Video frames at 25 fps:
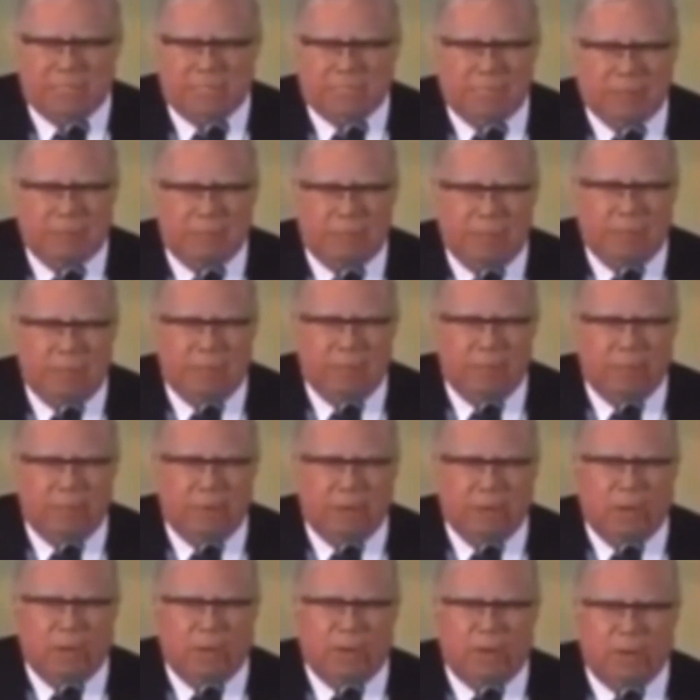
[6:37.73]
something
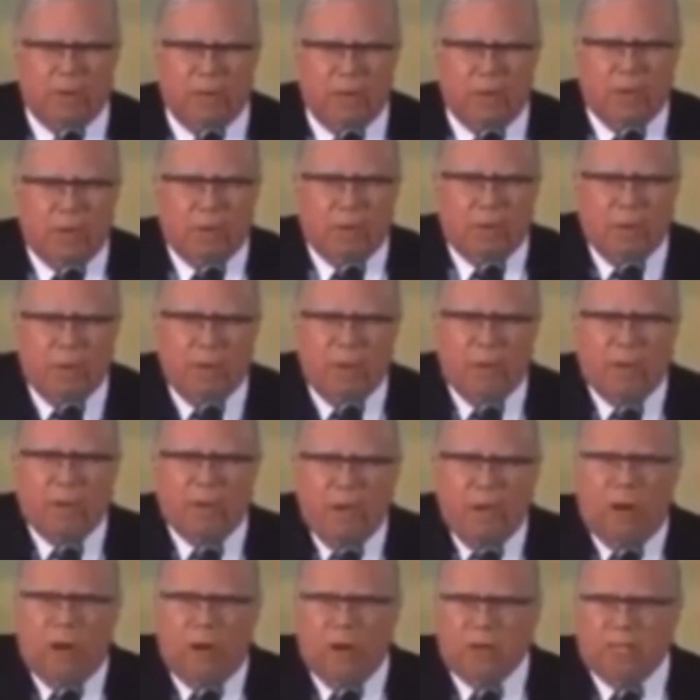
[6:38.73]
where we would
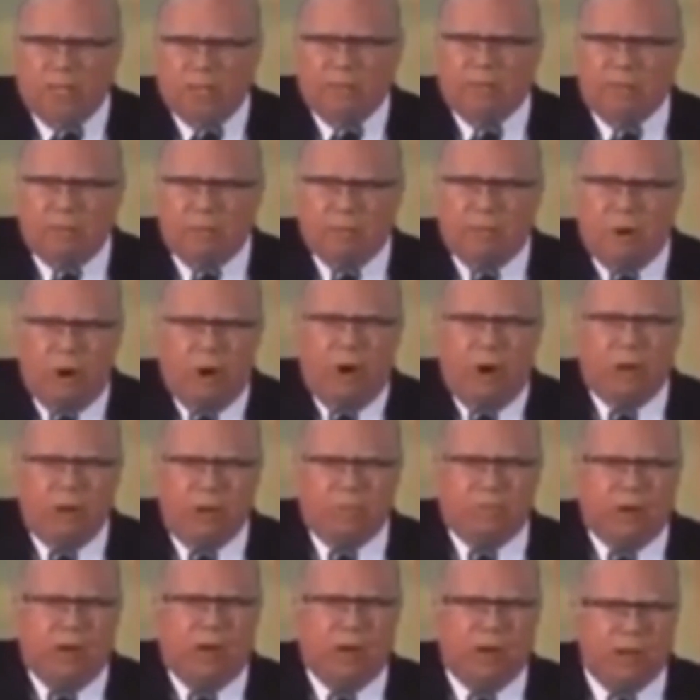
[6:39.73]
all give them all of our